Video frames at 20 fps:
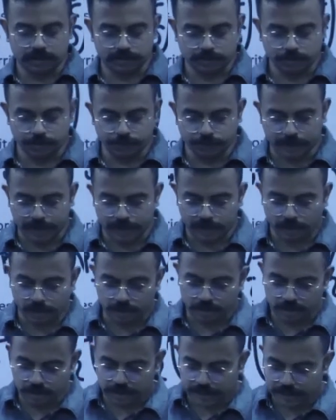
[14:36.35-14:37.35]
So where
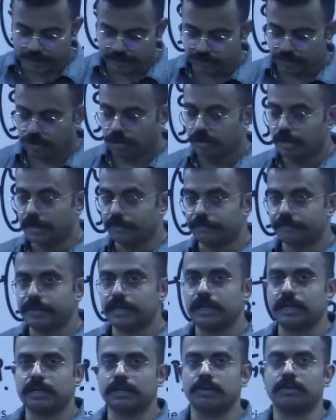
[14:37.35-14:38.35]
all it is called
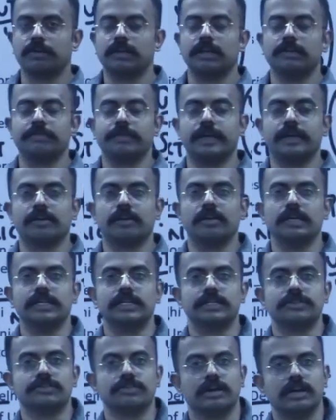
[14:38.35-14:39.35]
Lieutenant Governor, where all
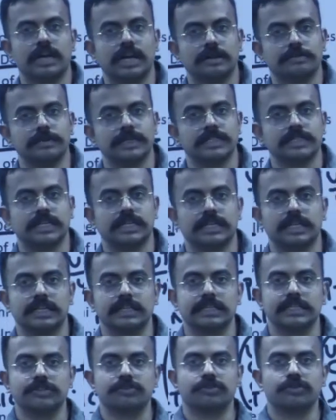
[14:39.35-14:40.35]
it is called
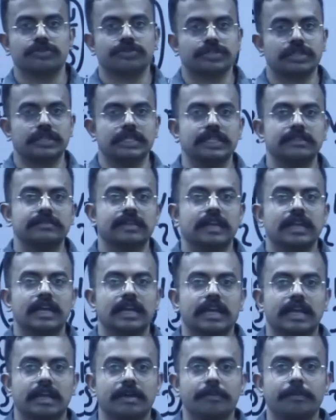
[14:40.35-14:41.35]
Administrator. This question is
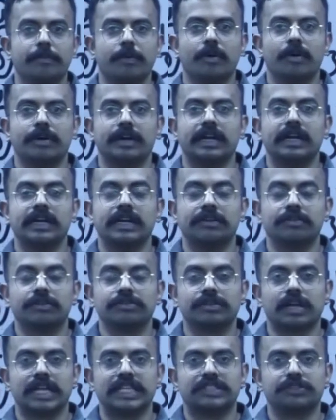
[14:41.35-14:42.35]
important. It
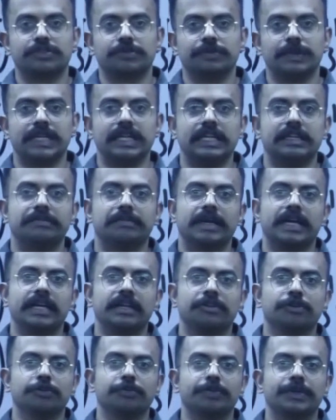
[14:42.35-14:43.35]
was asked to me in my
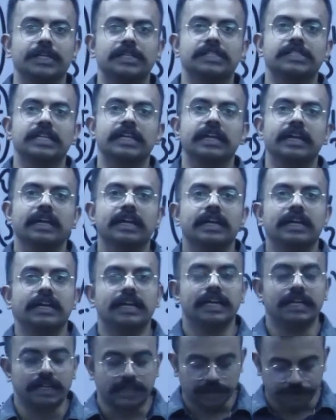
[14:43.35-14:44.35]
UPSC
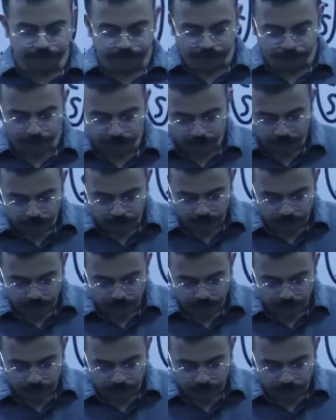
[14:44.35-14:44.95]
interview.